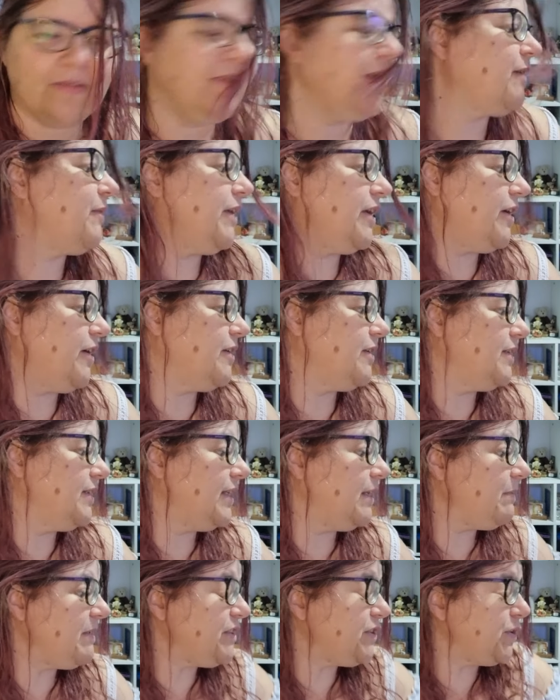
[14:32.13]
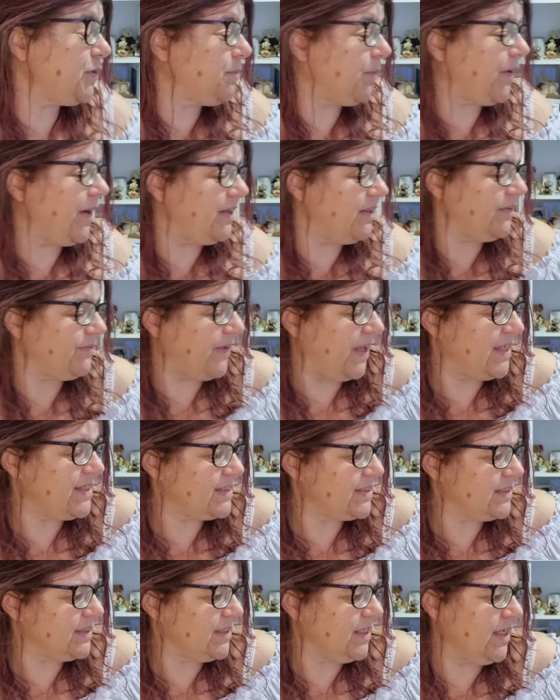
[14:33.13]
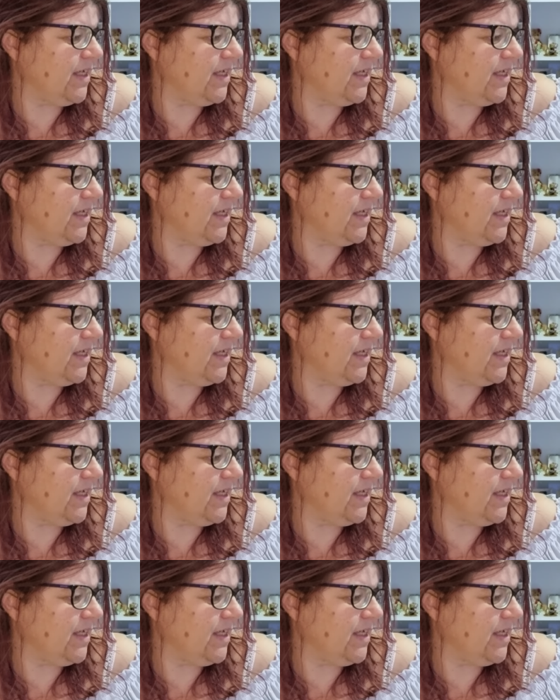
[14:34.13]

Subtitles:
There we go. A little bit too bright in the face.